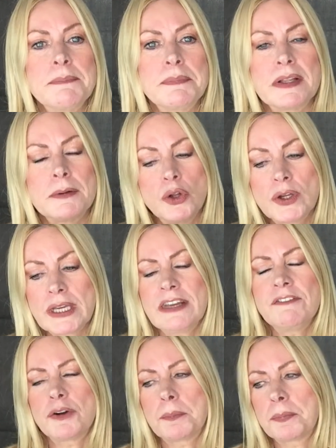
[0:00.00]
But looking
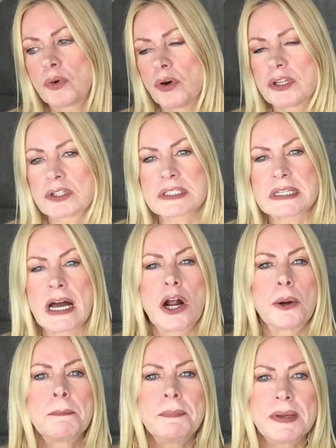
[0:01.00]
for products that
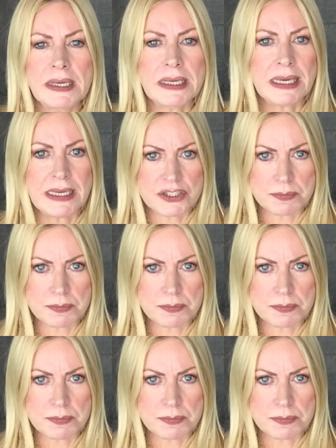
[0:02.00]
are pH